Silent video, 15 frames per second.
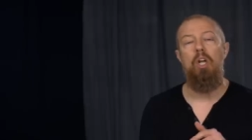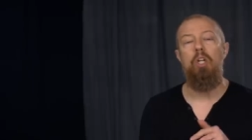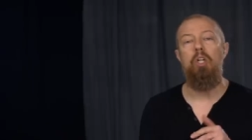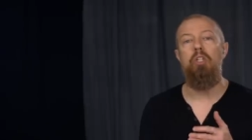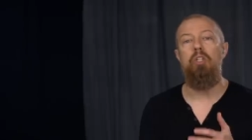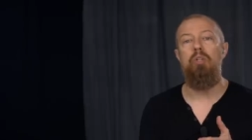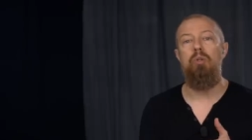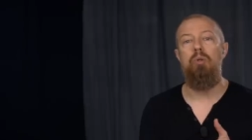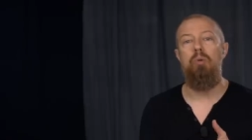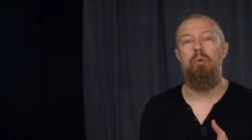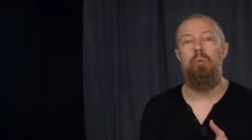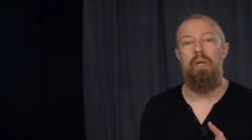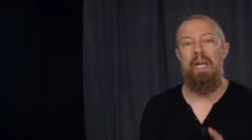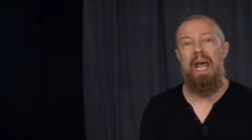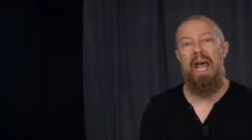you
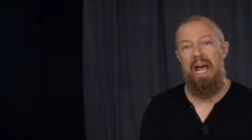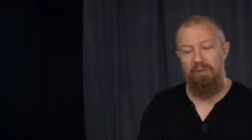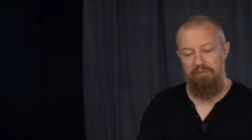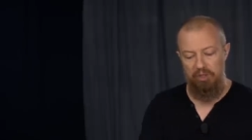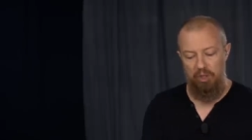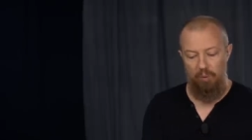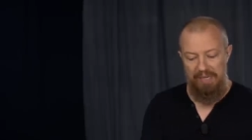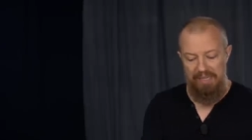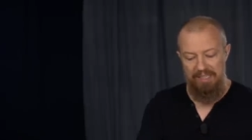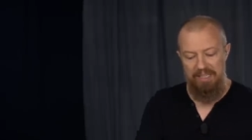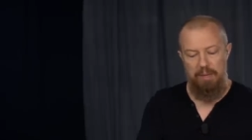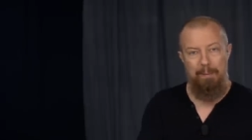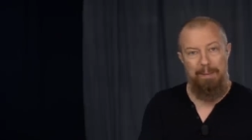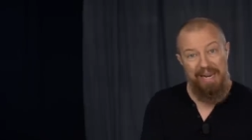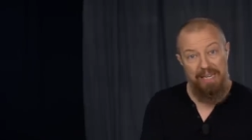would have to go into
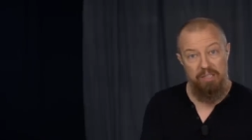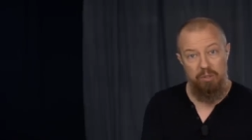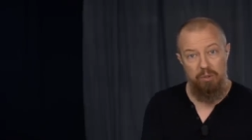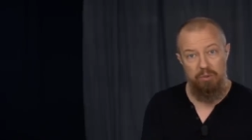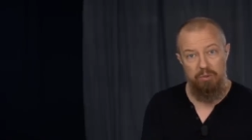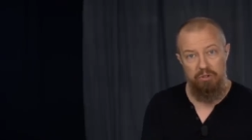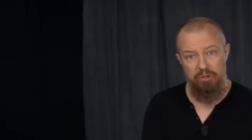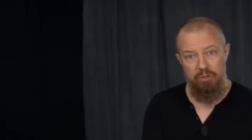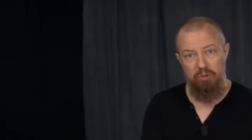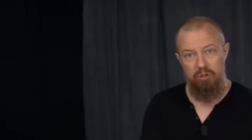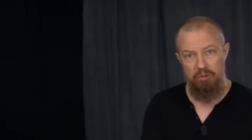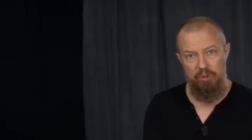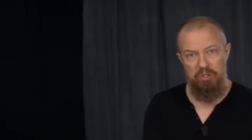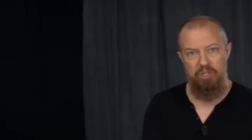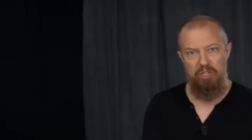the menus to
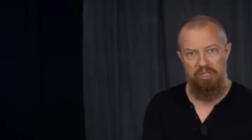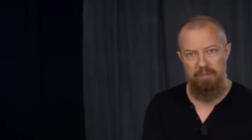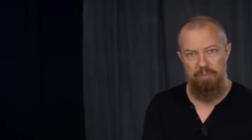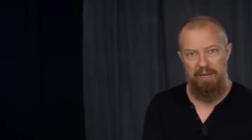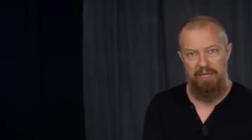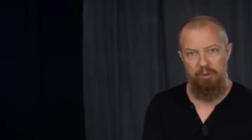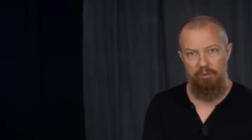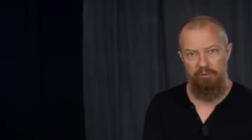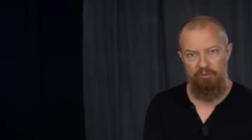switch it into manual